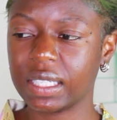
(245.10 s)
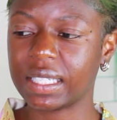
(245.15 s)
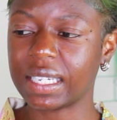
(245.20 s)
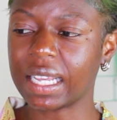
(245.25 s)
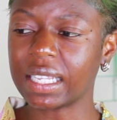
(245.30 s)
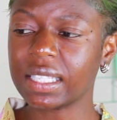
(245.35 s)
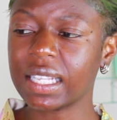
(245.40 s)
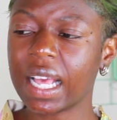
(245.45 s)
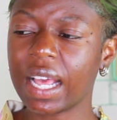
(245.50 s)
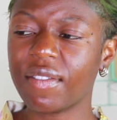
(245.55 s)
it
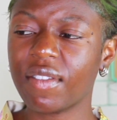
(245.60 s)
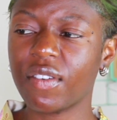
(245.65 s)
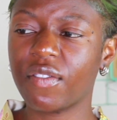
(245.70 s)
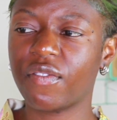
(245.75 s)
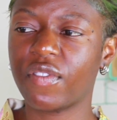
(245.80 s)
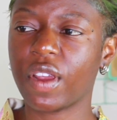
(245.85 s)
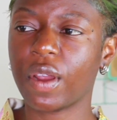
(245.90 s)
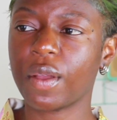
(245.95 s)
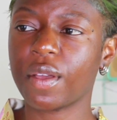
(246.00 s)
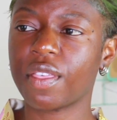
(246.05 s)
does have a
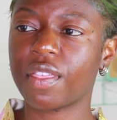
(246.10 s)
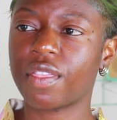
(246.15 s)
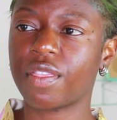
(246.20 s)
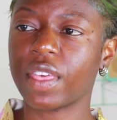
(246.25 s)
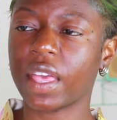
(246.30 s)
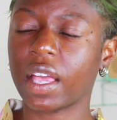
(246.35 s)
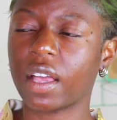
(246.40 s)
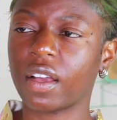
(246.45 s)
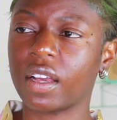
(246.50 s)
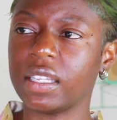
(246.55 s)
very
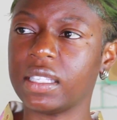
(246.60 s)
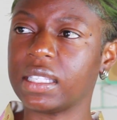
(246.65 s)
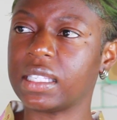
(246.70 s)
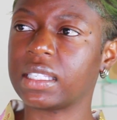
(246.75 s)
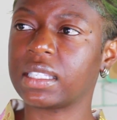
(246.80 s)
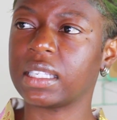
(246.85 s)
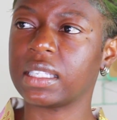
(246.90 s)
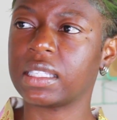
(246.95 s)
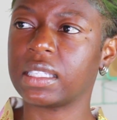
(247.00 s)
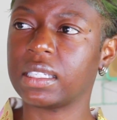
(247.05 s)
thick
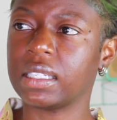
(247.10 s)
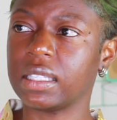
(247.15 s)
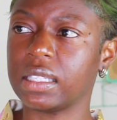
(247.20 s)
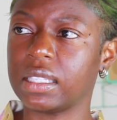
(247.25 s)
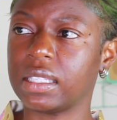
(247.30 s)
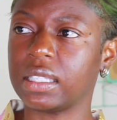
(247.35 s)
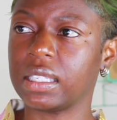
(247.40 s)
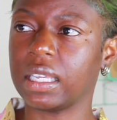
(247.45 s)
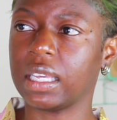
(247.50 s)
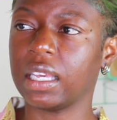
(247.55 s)

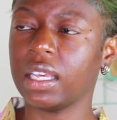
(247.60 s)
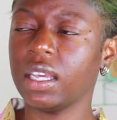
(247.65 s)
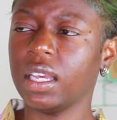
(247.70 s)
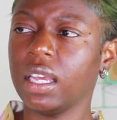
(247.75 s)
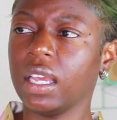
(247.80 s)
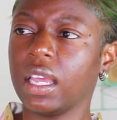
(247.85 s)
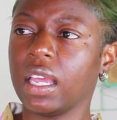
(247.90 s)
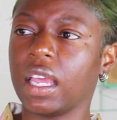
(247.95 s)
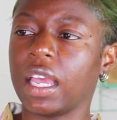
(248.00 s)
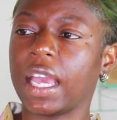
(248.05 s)
consistency.
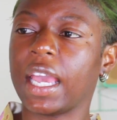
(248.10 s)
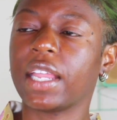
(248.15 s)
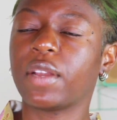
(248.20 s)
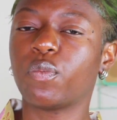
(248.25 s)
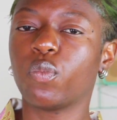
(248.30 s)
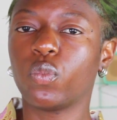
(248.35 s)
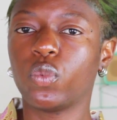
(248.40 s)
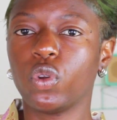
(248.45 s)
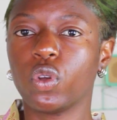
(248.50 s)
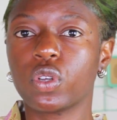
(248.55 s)
It
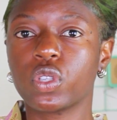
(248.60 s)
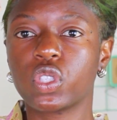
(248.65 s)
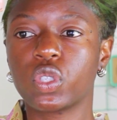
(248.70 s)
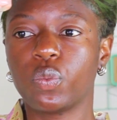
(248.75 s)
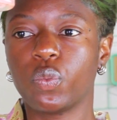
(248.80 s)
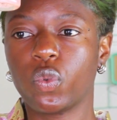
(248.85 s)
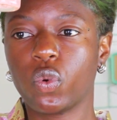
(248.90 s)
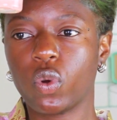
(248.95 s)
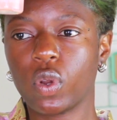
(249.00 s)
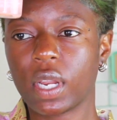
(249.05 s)

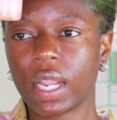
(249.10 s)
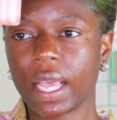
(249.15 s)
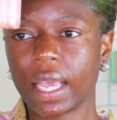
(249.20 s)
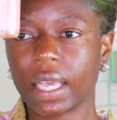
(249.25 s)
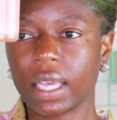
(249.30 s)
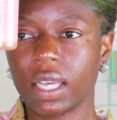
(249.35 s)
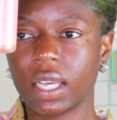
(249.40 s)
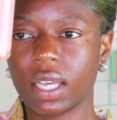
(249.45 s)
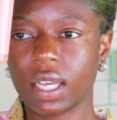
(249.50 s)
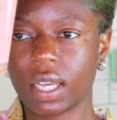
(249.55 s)
looks more
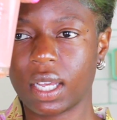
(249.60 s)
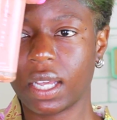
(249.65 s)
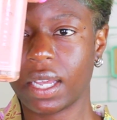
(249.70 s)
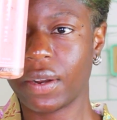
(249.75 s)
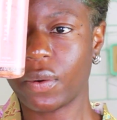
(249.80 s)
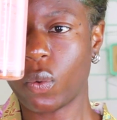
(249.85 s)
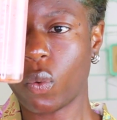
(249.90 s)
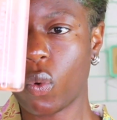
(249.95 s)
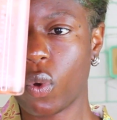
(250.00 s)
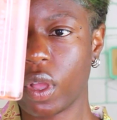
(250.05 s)
like
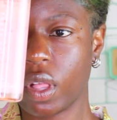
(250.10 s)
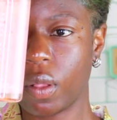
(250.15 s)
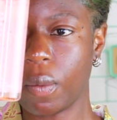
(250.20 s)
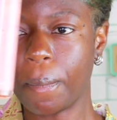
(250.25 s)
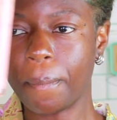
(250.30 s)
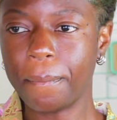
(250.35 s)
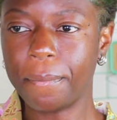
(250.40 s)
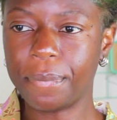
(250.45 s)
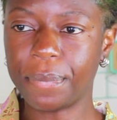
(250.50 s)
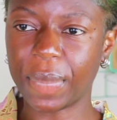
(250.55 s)
an oil
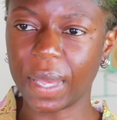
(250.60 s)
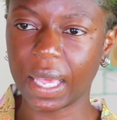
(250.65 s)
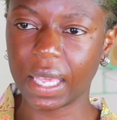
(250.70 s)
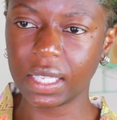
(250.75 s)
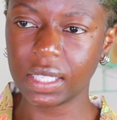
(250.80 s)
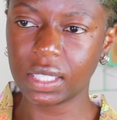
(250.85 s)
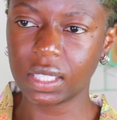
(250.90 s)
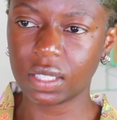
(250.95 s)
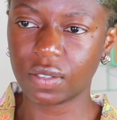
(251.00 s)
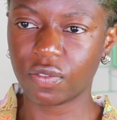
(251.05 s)

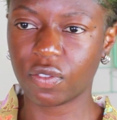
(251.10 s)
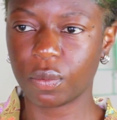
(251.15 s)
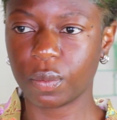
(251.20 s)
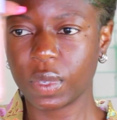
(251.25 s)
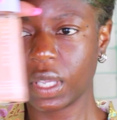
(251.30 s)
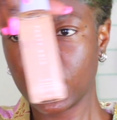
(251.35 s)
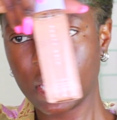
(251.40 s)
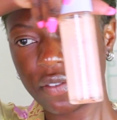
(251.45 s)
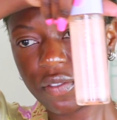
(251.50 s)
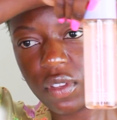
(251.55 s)
based from
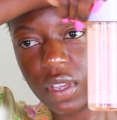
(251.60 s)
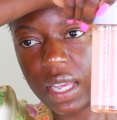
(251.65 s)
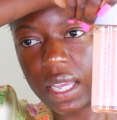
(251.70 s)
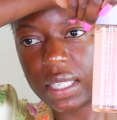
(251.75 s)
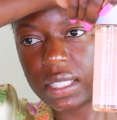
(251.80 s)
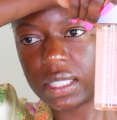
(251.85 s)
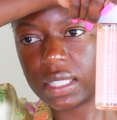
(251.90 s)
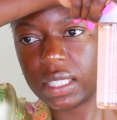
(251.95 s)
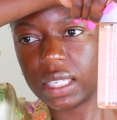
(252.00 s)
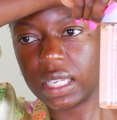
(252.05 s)
here. If you
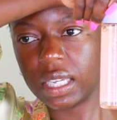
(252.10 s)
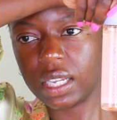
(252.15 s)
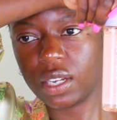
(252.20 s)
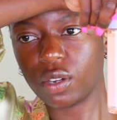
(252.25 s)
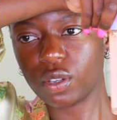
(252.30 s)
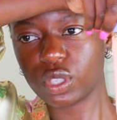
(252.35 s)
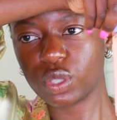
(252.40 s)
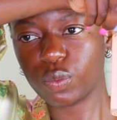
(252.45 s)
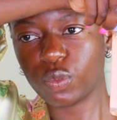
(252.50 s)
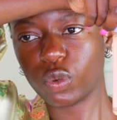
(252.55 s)
guys see, it
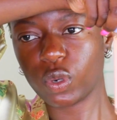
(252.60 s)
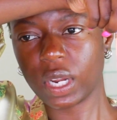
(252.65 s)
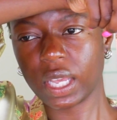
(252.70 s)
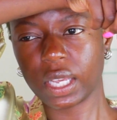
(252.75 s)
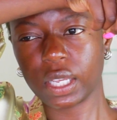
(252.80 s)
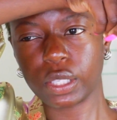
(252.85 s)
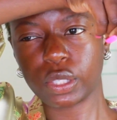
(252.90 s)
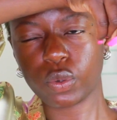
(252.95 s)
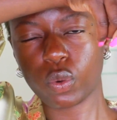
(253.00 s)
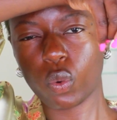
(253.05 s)
looks more
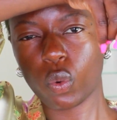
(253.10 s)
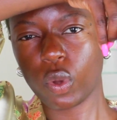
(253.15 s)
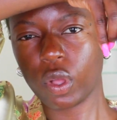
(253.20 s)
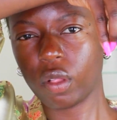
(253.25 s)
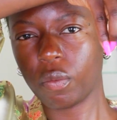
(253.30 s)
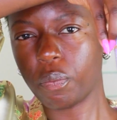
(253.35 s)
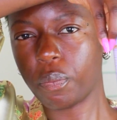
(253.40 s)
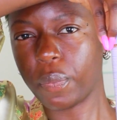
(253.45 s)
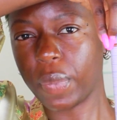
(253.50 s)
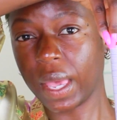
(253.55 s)
like it's
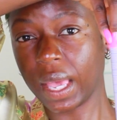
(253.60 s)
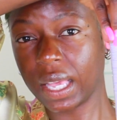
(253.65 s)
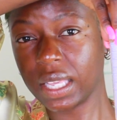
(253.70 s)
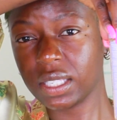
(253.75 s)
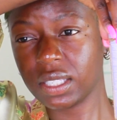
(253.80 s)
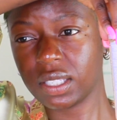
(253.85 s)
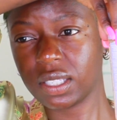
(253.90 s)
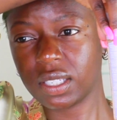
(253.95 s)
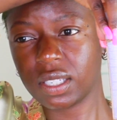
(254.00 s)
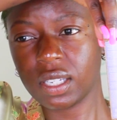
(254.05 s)
oil
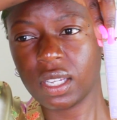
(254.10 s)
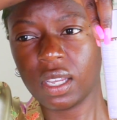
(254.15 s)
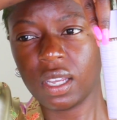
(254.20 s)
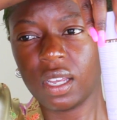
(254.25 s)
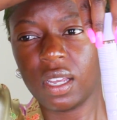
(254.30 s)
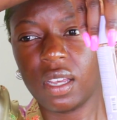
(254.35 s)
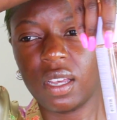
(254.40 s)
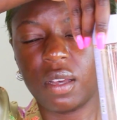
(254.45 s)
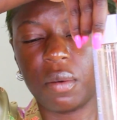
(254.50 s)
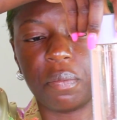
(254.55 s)
based,
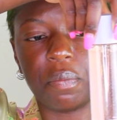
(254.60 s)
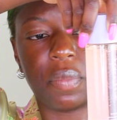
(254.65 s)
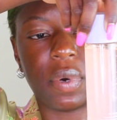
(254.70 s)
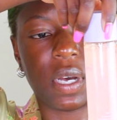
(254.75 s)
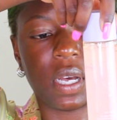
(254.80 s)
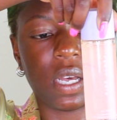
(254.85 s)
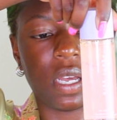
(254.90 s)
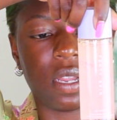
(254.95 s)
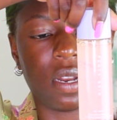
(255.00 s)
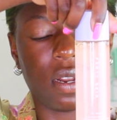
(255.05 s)

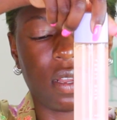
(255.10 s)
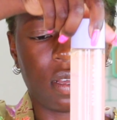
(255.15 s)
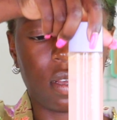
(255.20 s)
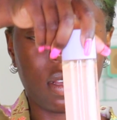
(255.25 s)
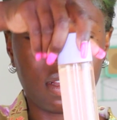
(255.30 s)
but